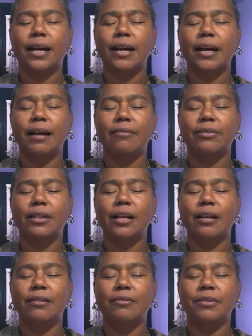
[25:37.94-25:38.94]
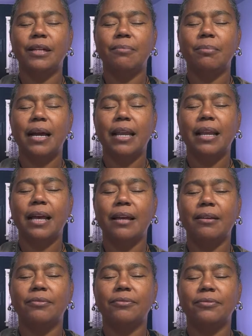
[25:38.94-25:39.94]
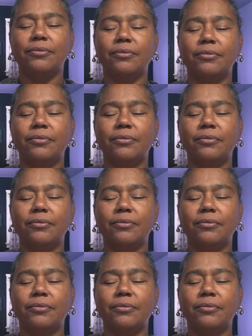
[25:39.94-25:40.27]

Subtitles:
I have love in my life.